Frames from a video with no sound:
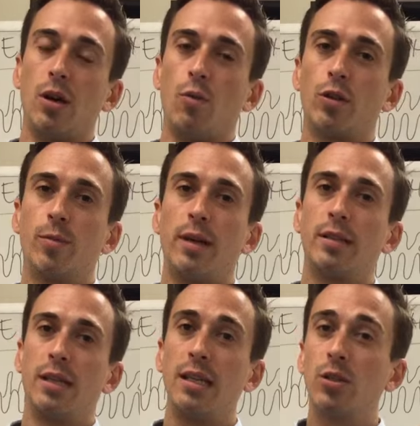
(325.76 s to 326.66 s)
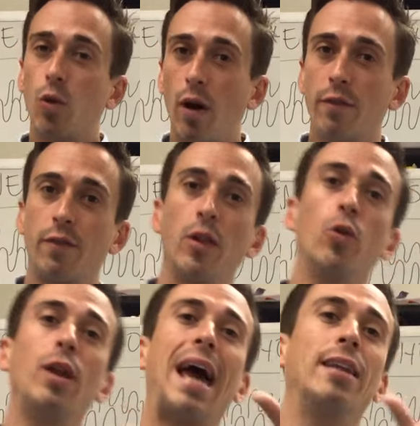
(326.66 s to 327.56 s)
which means it is quite
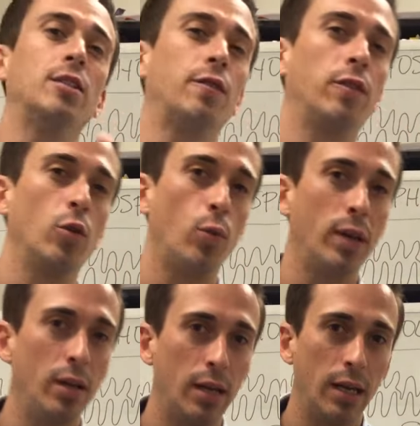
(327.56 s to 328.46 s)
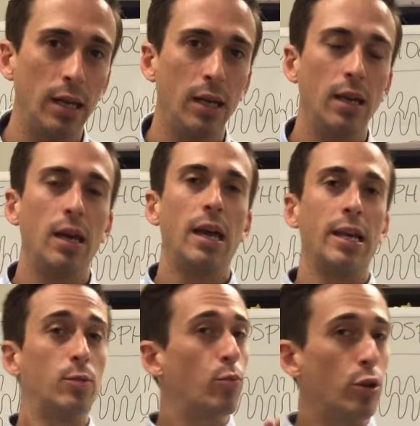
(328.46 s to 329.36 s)
fluid and its fluidity
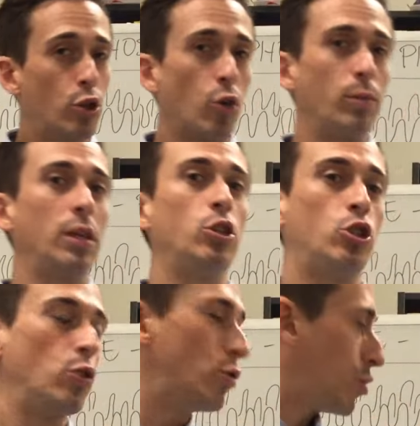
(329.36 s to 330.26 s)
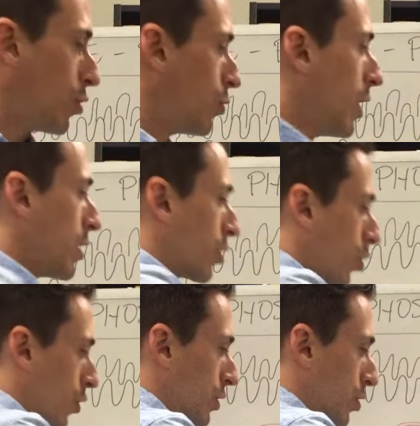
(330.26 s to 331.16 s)
is predominantly due to the
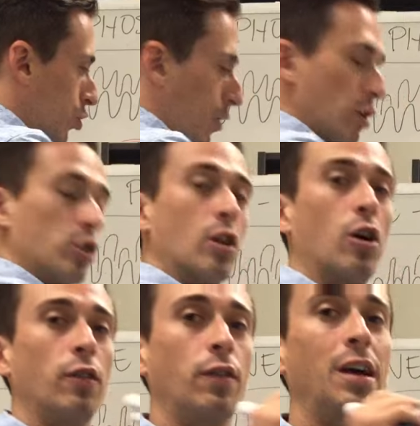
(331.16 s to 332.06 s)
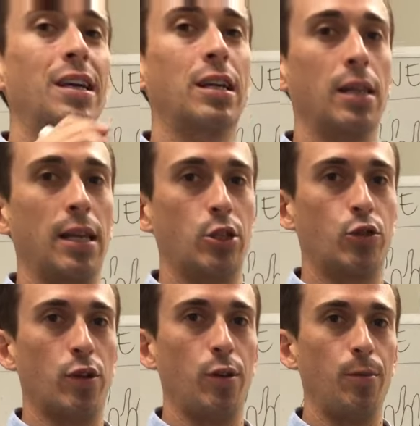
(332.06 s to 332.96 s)
concentration of
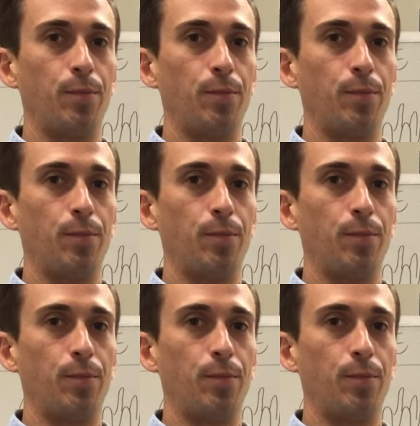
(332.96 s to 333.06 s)
cholesterol.